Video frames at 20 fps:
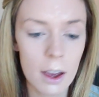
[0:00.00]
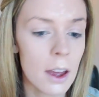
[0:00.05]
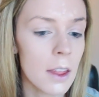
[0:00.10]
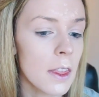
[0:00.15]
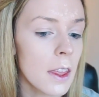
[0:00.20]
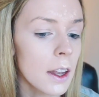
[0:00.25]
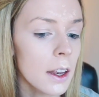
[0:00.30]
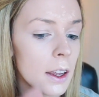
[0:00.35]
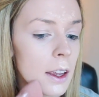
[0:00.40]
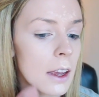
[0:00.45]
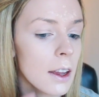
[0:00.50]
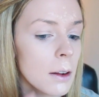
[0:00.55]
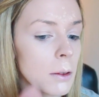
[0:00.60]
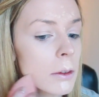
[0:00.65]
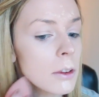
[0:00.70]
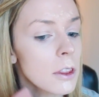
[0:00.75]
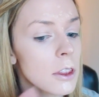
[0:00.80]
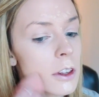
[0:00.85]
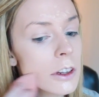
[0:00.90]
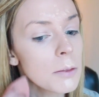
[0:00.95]
And then again
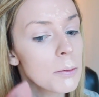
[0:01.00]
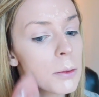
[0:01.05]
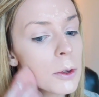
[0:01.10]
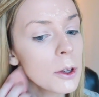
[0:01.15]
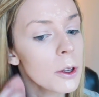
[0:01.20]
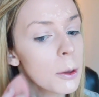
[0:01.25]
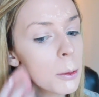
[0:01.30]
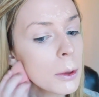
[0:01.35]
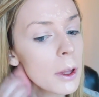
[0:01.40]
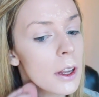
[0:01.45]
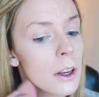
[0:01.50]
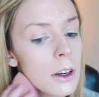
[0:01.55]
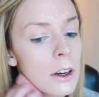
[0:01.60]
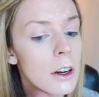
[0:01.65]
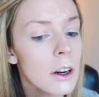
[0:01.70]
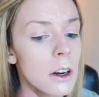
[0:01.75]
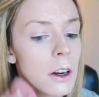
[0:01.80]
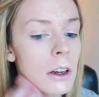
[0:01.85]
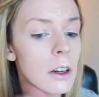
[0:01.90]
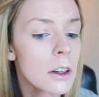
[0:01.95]
with the beauty
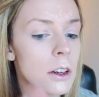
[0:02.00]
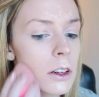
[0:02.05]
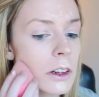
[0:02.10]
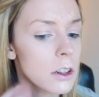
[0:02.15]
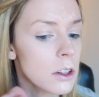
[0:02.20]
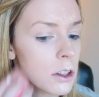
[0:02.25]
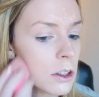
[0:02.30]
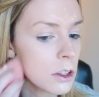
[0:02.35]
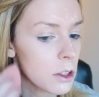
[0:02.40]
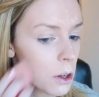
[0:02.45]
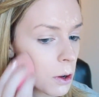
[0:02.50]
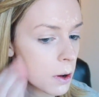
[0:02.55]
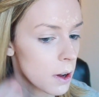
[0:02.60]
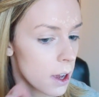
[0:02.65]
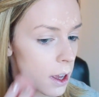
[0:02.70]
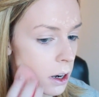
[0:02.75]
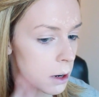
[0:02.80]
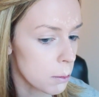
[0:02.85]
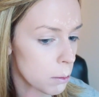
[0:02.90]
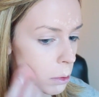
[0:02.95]
blender, just go
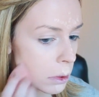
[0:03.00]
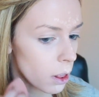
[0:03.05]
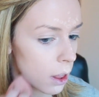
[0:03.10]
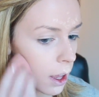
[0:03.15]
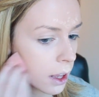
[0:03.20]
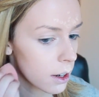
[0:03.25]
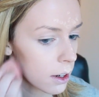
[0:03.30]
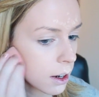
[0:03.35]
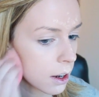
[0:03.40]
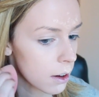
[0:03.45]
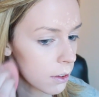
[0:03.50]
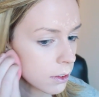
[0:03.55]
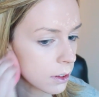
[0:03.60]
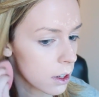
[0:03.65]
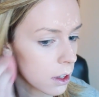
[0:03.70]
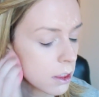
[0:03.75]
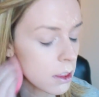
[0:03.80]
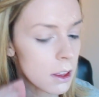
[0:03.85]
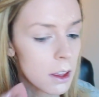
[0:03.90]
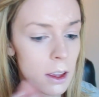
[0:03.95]
ahead and blend
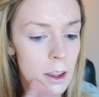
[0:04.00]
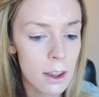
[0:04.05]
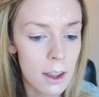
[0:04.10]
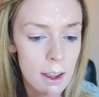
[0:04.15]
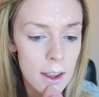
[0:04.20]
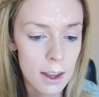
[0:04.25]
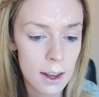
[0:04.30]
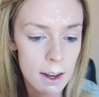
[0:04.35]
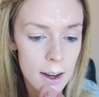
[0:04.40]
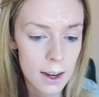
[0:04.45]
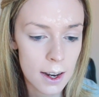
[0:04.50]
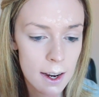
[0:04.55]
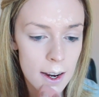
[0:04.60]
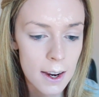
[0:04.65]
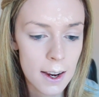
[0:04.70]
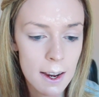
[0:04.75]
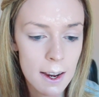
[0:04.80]
everything in.